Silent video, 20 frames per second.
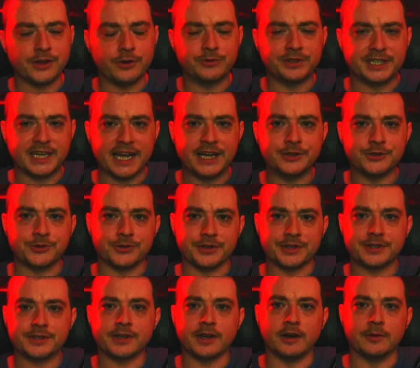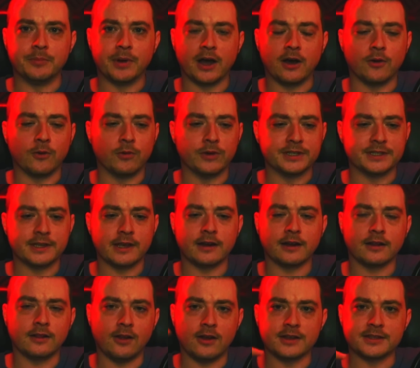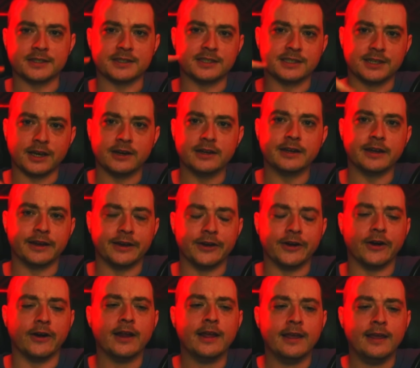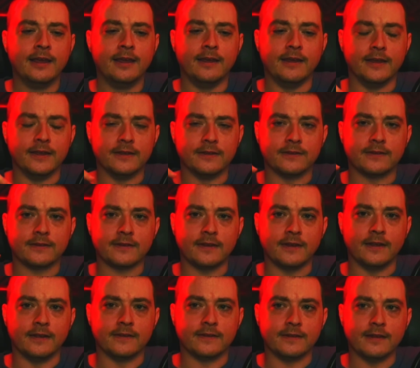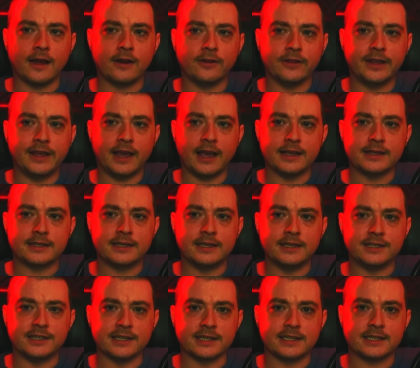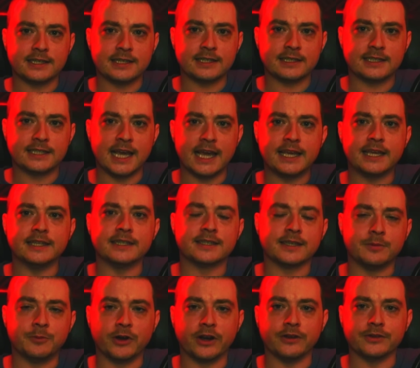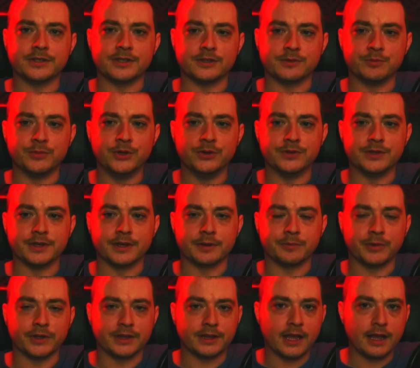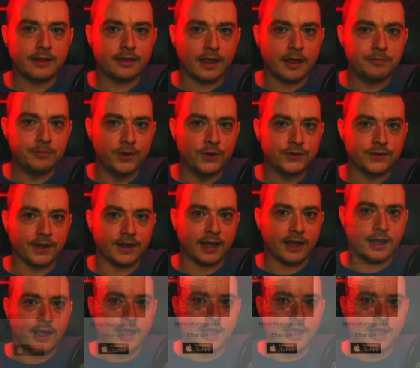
so dangerous about what Zanta Claws has done here is not only has he just taken someone else's music, but that music